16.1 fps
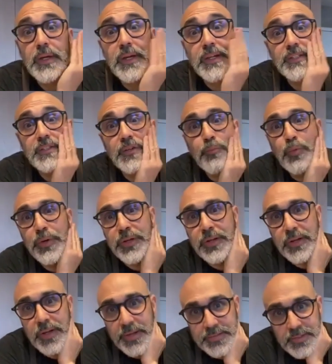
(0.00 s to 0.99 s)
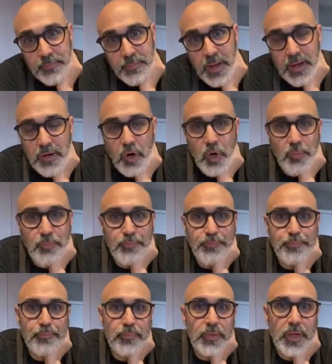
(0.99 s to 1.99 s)
he's still pretty connected back home,
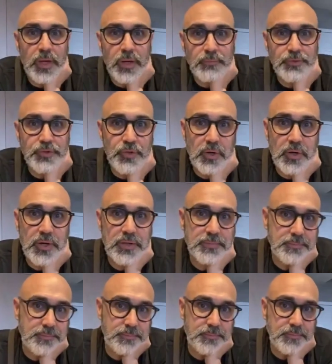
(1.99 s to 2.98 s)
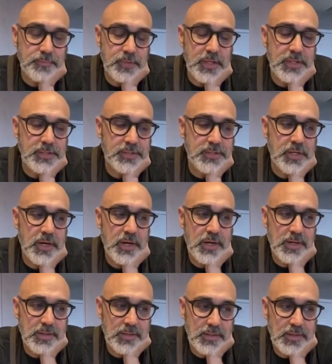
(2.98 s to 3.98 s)
and I'm sure he's
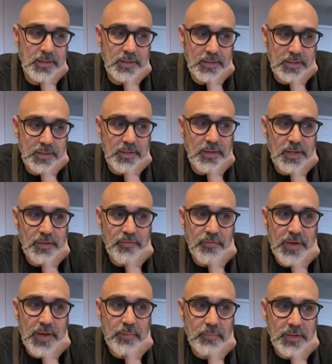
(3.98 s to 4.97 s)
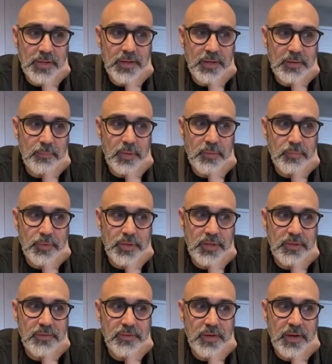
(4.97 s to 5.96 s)
his family and the people
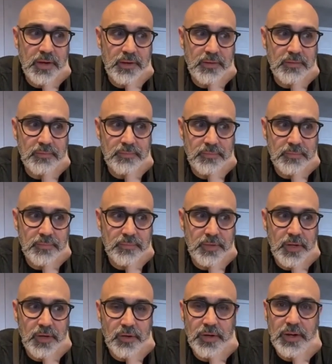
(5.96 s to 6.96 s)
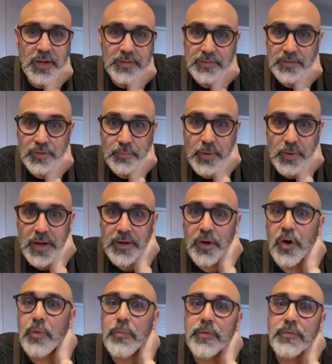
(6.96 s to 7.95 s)
he's connected to back
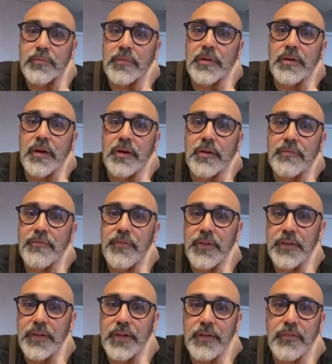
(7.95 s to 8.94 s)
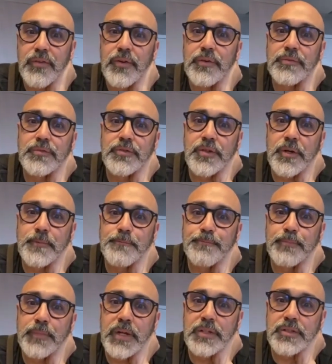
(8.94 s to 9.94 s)
home are feeling it too. So
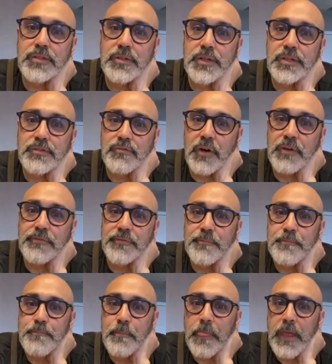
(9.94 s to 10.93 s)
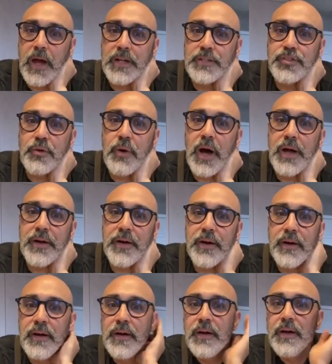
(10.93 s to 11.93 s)
it's rough. Hi,
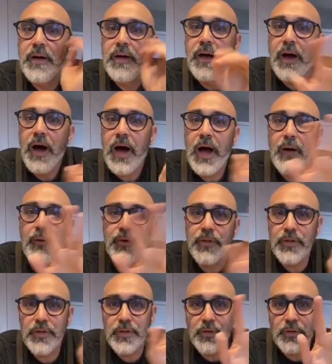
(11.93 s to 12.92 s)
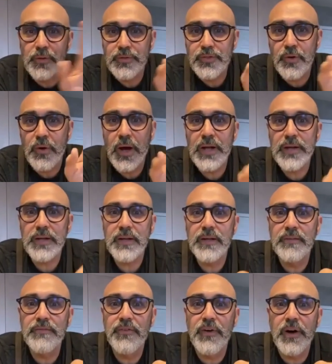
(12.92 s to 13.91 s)
Joanna. How are you? Joanna
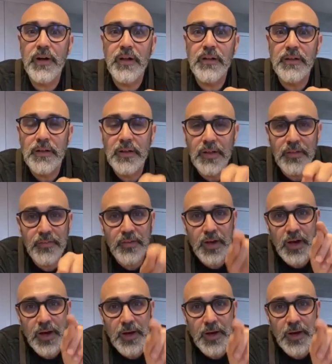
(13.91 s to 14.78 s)
Kinval is